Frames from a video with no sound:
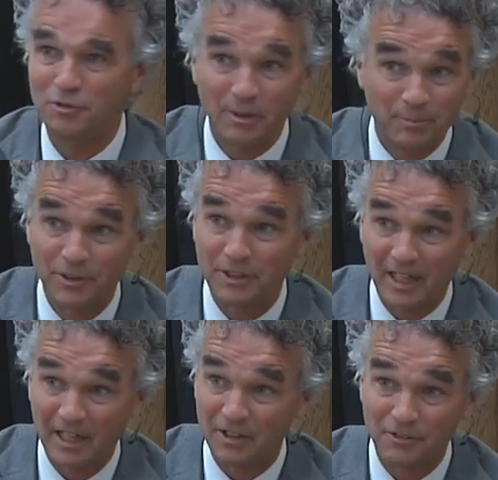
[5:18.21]
be scripted in
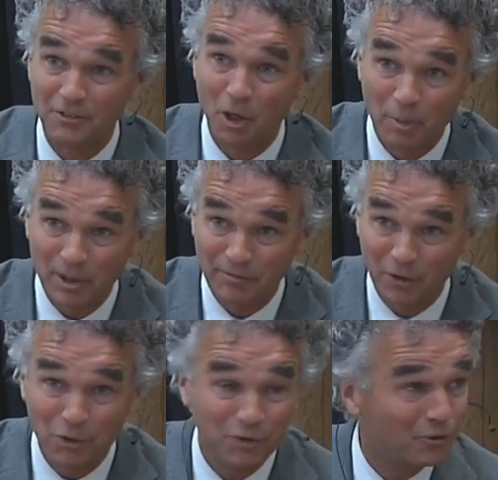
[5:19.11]
the Netherlands. Nobody
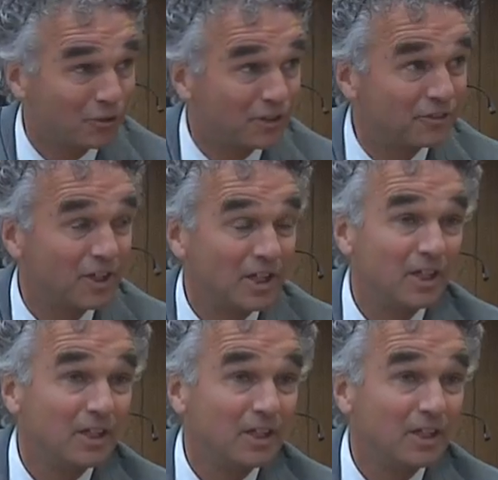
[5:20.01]
voted for it.